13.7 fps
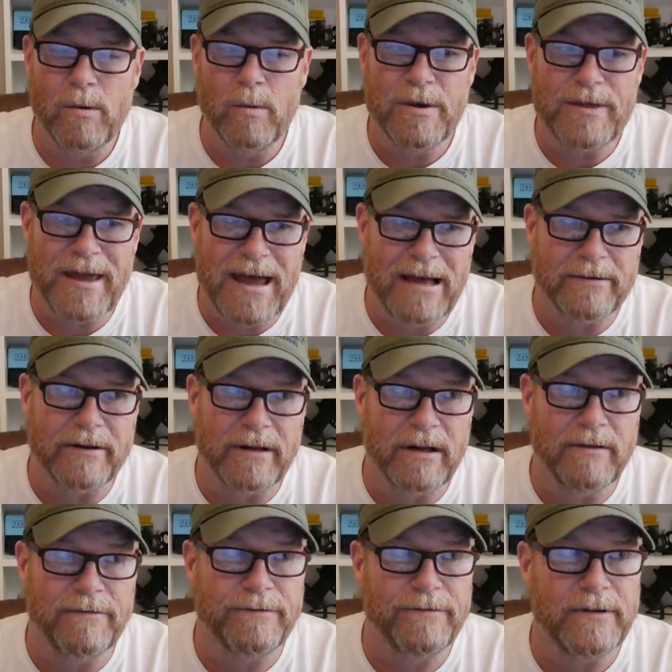without
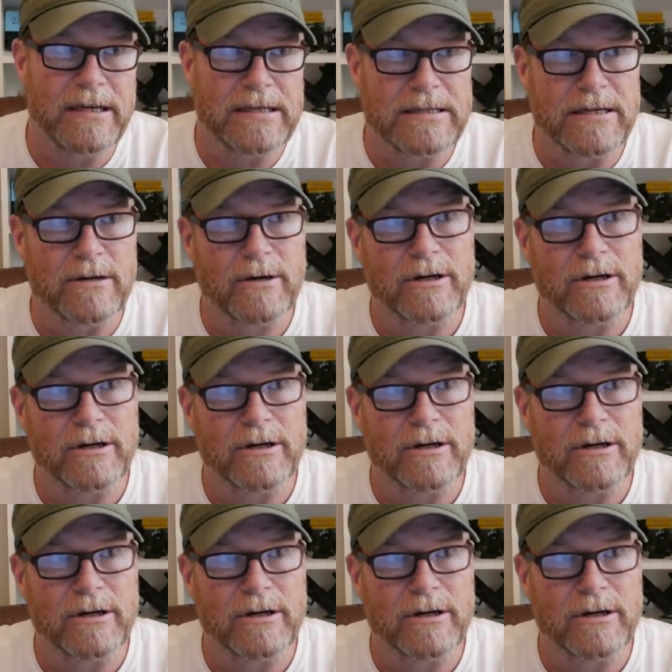inflicting or